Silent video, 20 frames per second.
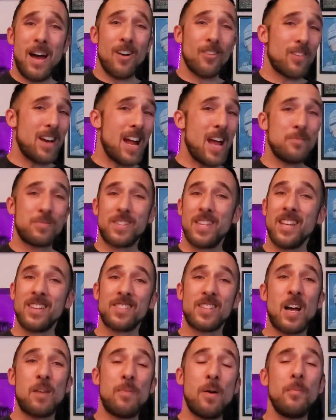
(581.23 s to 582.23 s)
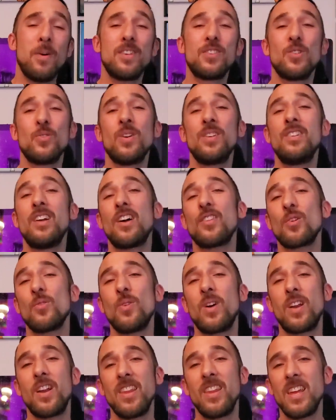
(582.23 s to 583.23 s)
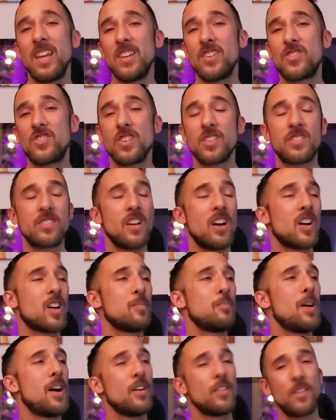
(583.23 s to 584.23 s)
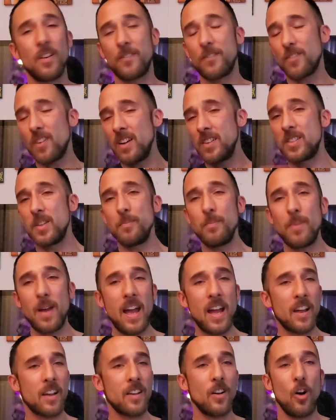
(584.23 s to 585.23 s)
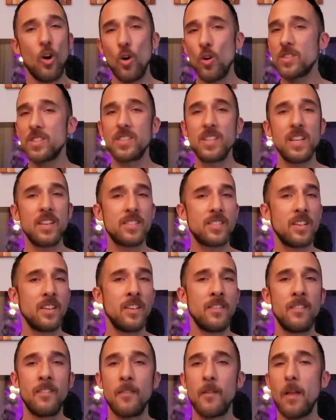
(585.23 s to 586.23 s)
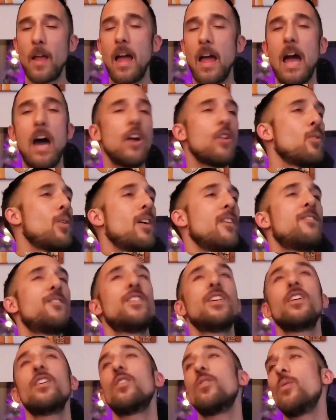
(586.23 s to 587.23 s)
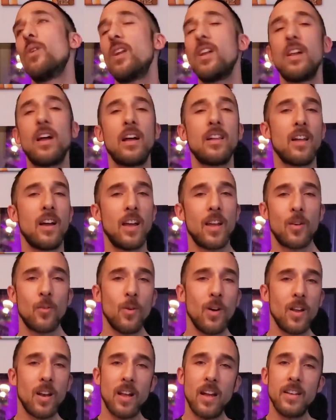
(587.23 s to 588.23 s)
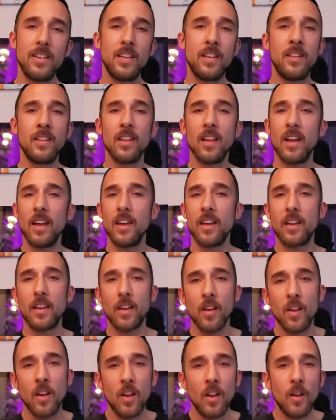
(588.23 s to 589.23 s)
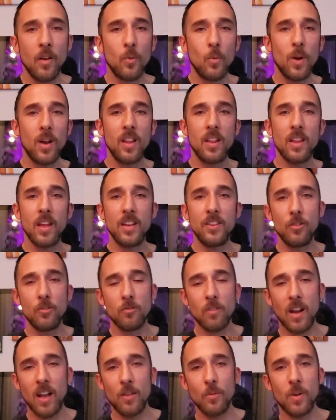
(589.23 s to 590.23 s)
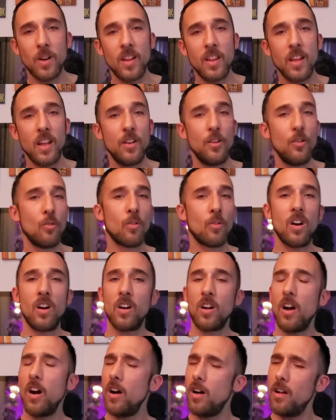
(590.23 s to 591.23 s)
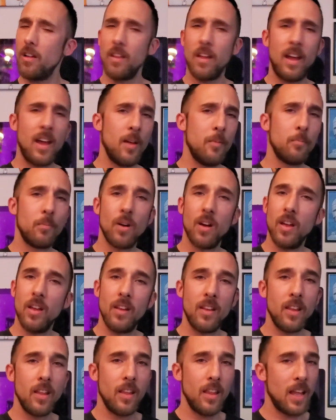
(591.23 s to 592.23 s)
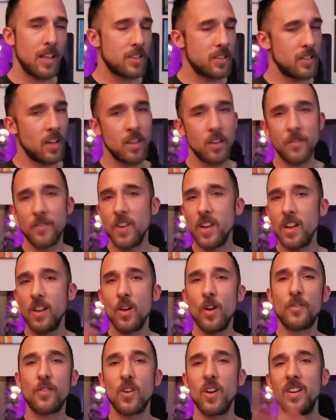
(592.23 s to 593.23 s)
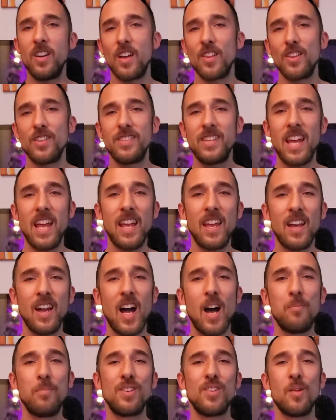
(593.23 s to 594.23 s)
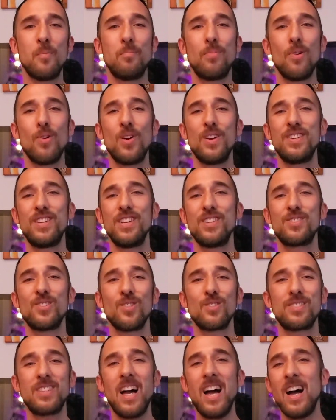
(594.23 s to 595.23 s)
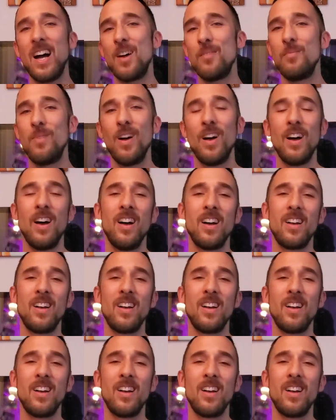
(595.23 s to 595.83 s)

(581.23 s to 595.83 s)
about wraps things up. I'm going to do another one of these, just talking about the front to back whole season. How do I feel? What did I like? What did I didn't like? What did they do right? What did they do wrong? All of that. But that's another video for another day. I've been your boy, Diesel Time.